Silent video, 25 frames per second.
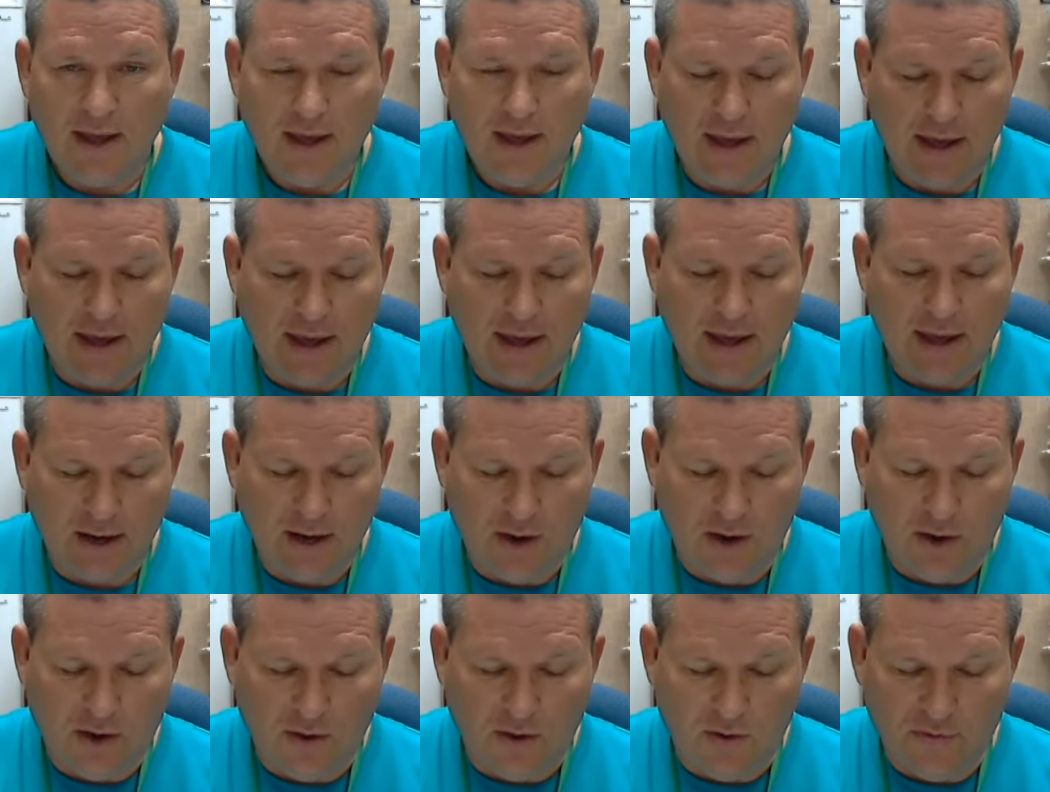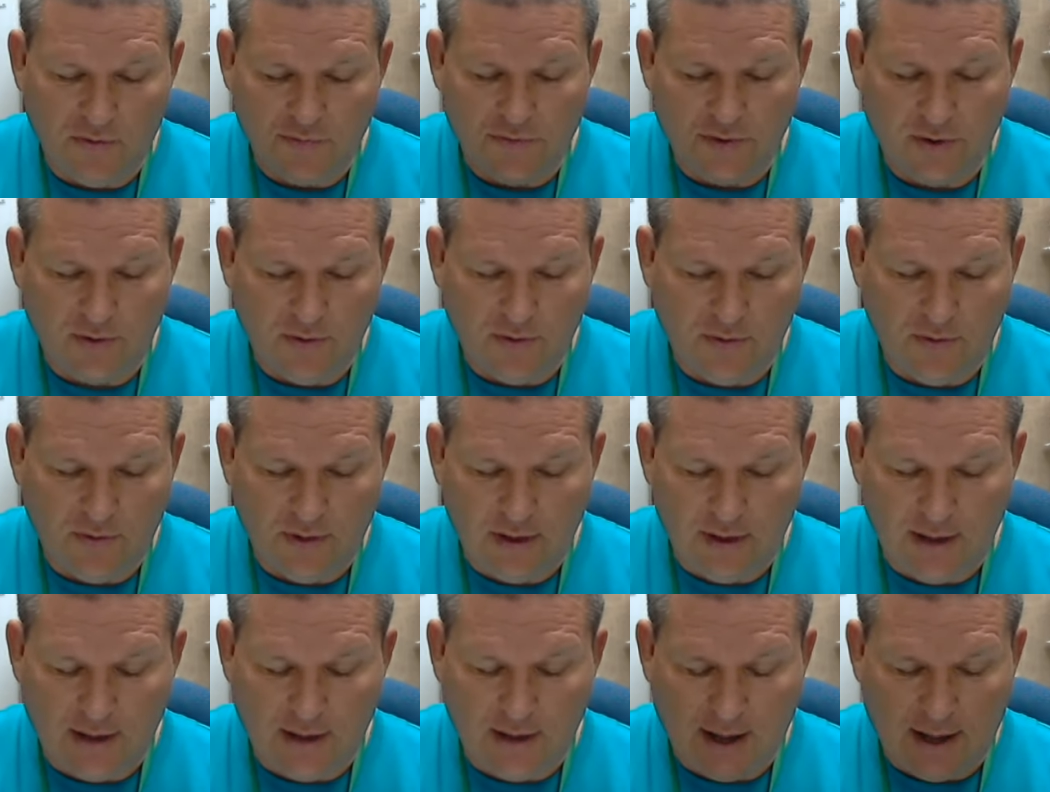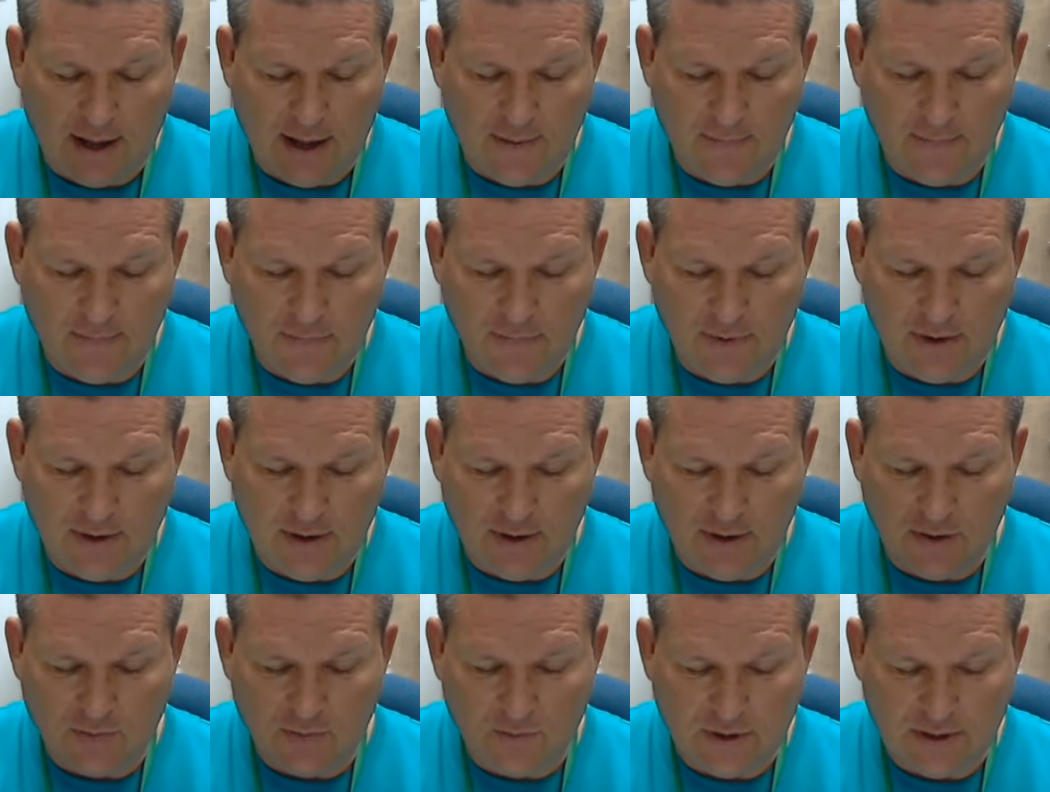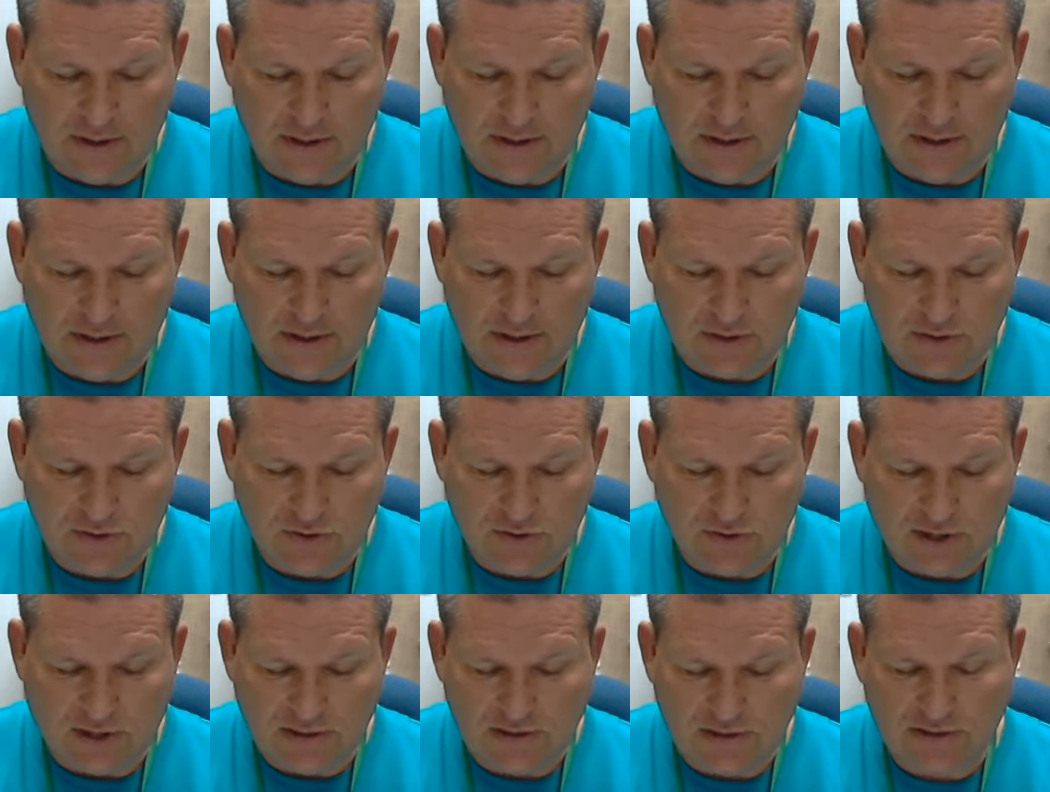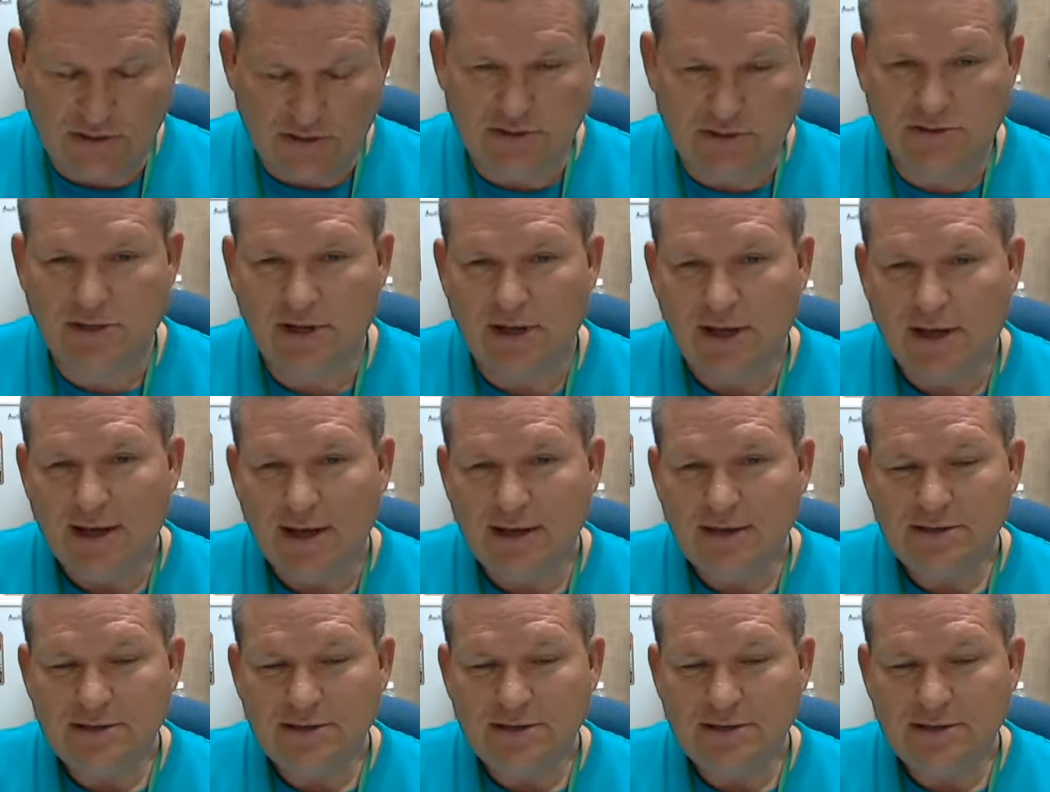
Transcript: and also the written instructions.